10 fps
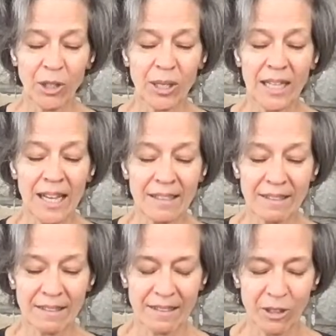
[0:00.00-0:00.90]
Her
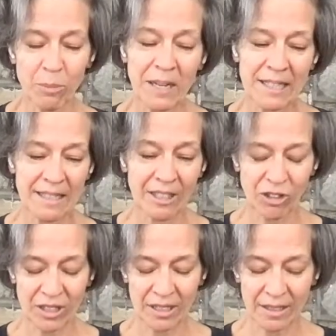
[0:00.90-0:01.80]
class, her
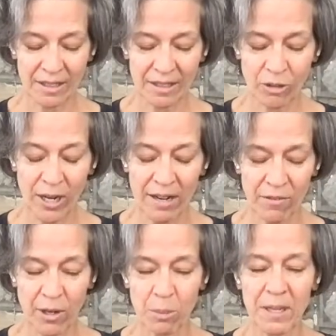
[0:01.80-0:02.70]
meditation, her
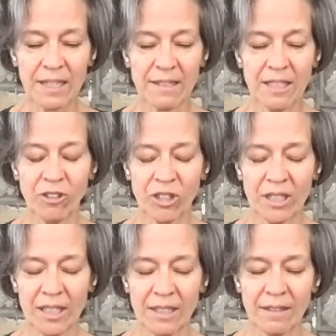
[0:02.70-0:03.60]
half-hour
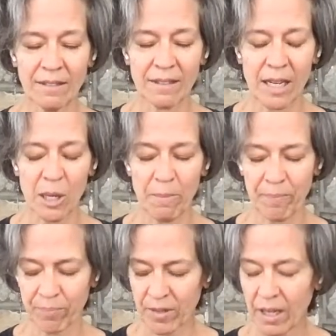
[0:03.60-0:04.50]
meditation
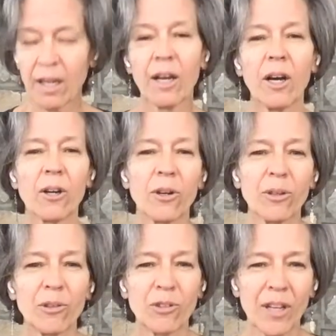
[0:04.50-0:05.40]

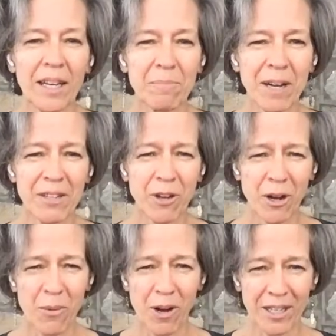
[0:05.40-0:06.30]
occurs at my
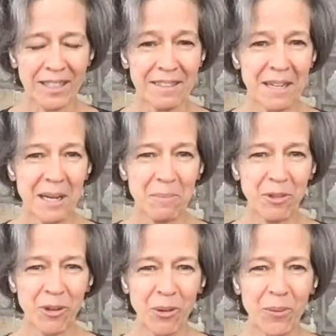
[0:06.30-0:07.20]
dog walking time.
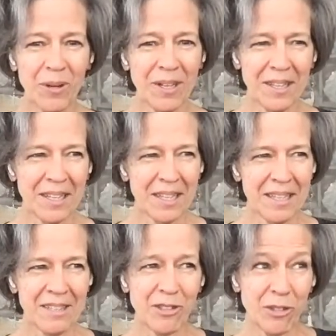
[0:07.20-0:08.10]
So
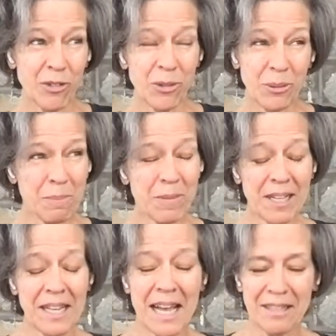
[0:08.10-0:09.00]
it's a Zoom
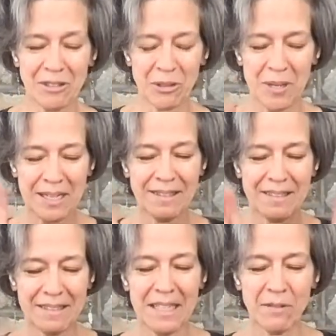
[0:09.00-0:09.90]
class, so I
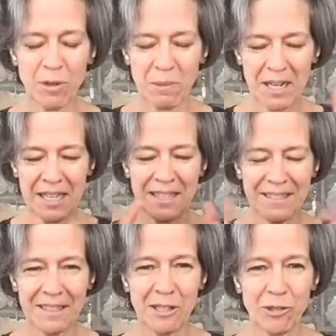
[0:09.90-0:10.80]
see
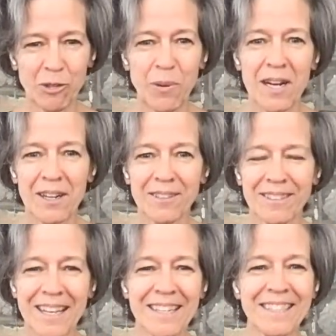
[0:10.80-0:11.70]
everybody in their
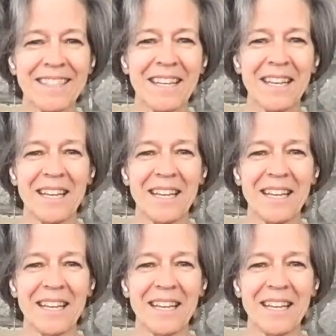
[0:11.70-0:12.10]
squares, and